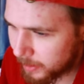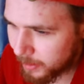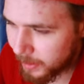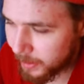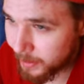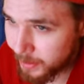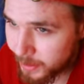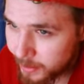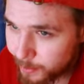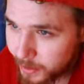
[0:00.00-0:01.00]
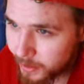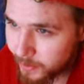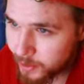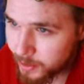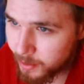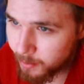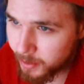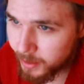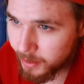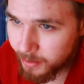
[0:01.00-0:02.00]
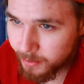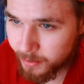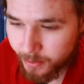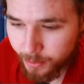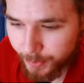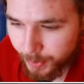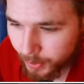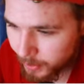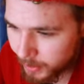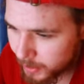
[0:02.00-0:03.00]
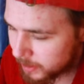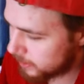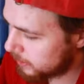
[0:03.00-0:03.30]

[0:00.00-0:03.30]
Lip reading: And then this, we kind of just completely overlooked this.